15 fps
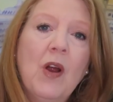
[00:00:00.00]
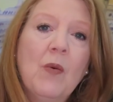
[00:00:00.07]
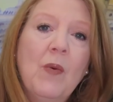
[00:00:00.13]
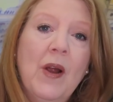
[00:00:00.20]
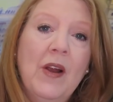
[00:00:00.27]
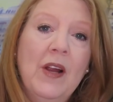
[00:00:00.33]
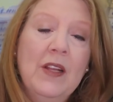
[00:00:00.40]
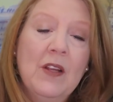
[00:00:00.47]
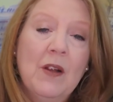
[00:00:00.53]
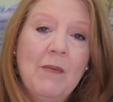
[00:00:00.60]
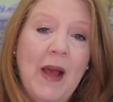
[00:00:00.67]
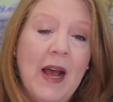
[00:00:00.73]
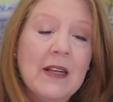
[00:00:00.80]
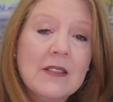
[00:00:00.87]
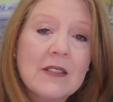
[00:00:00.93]
are wearing their
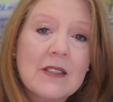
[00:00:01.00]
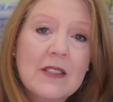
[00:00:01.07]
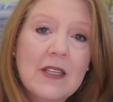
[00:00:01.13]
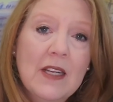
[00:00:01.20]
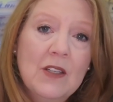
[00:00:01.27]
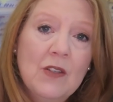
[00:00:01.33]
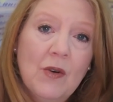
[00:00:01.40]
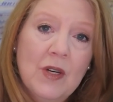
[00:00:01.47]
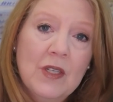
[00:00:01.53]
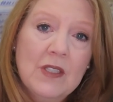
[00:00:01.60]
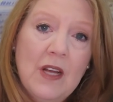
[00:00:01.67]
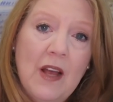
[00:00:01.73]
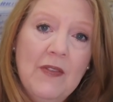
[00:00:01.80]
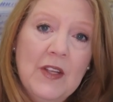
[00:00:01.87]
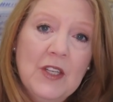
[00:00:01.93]
masks
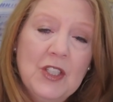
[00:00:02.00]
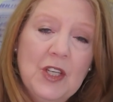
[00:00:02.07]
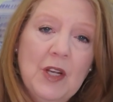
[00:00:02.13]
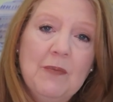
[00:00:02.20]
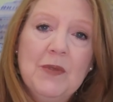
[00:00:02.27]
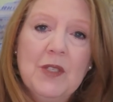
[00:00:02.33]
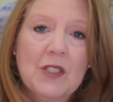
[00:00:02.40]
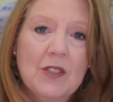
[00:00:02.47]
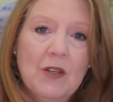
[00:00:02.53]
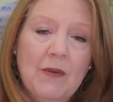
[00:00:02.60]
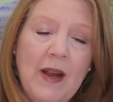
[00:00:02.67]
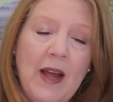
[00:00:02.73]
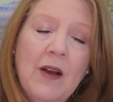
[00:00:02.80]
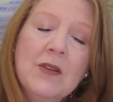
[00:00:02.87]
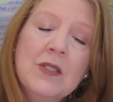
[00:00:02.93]
indoors on the ship, just
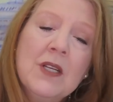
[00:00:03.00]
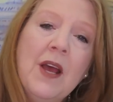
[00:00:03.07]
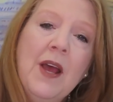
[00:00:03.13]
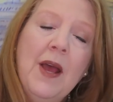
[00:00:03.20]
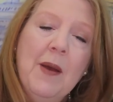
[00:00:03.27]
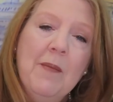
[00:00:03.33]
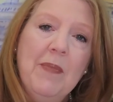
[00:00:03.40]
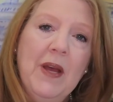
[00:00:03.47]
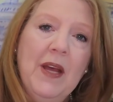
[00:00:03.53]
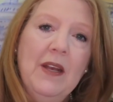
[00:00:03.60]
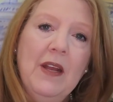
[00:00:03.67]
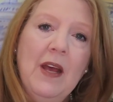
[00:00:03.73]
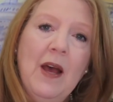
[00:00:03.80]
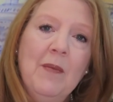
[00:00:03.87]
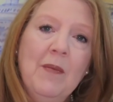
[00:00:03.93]
around.
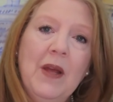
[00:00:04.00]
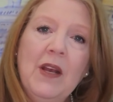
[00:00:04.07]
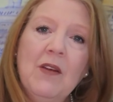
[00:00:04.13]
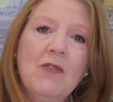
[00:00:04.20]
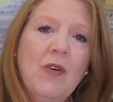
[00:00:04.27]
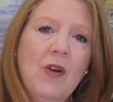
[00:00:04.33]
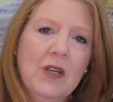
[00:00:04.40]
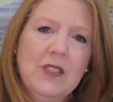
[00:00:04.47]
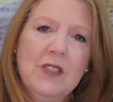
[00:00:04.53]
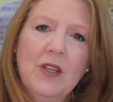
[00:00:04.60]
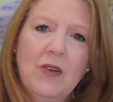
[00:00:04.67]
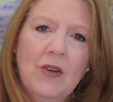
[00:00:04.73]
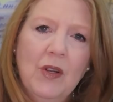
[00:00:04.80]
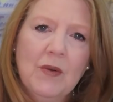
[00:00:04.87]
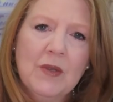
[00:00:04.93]
But, and of course,
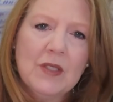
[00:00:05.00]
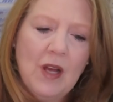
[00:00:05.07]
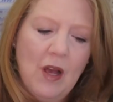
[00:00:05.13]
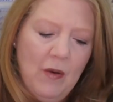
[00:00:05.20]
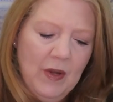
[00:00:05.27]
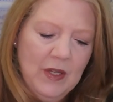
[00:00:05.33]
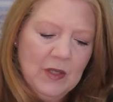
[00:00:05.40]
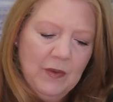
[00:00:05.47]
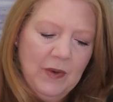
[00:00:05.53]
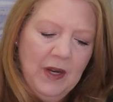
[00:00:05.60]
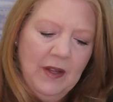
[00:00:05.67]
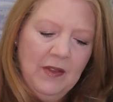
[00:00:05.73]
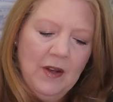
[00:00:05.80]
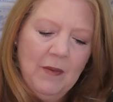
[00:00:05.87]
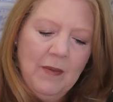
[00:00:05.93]
the crew is always
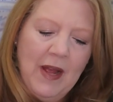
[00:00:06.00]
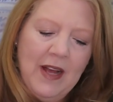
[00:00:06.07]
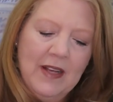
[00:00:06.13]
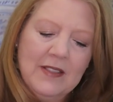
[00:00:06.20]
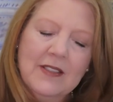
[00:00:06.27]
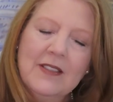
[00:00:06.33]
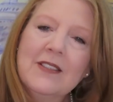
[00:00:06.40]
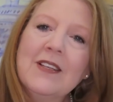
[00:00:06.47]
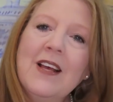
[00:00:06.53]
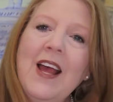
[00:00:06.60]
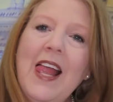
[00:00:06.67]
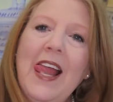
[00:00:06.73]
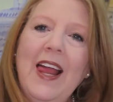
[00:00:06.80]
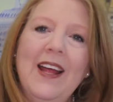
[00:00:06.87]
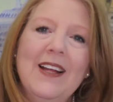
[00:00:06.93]
wearing their masks.
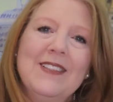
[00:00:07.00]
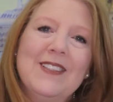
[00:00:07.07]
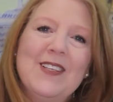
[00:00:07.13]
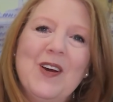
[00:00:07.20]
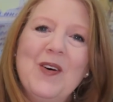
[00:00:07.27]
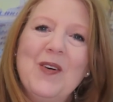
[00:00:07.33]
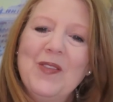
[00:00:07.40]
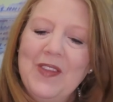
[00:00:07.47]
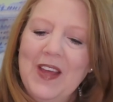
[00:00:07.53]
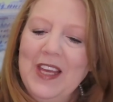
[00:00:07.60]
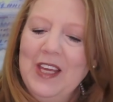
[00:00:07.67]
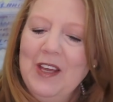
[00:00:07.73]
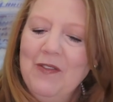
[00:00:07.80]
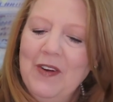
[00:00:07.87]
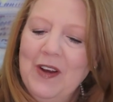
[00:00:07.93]
And so
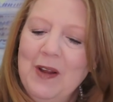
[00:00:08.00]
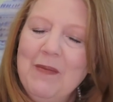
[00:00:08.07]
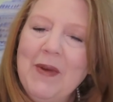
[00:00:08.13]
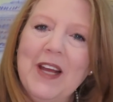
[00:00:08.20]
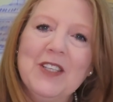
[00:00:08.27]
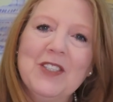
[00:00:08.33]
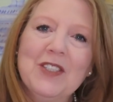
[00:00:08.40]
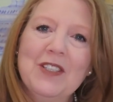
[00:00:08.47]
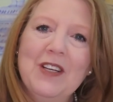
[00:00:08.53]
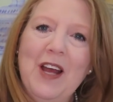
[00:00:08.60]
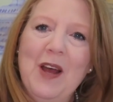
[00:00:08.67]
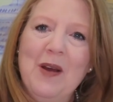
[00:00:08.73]
thank you very much,